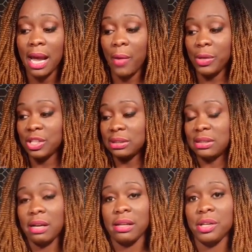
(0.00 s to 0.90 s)
And we just
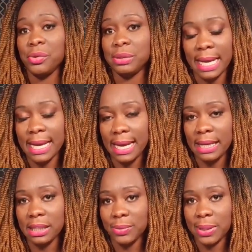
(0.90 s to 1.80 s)
started a new
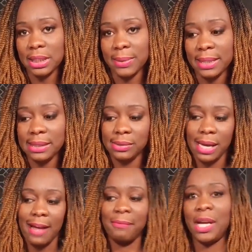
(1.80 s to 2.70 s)
decade in 2020. So
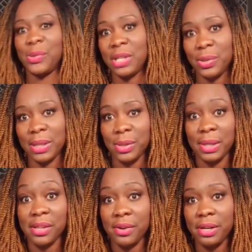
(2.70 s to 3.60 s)
I have my 2020,
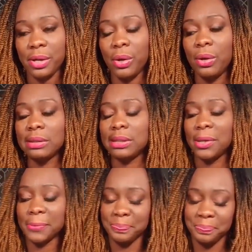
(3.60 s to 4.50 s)
2030 goals.
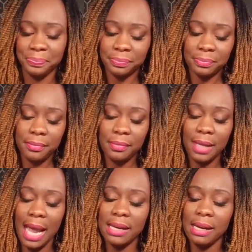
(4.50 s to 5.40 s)
So
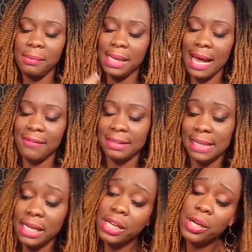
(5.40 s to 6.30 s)
I normally have a
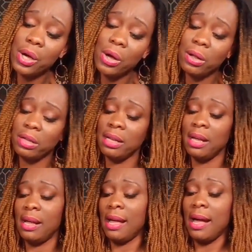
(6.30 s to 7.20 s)
10 year goal
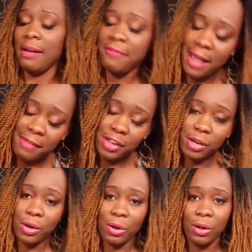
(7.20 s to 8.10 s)
a five
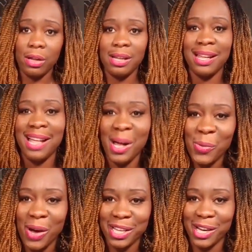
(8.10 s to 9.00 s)
year goal,
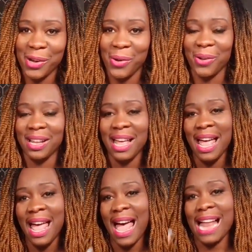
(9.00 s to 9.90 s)
a one year goal.
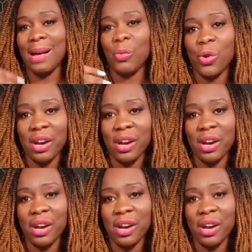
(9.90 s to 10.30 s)
And I'm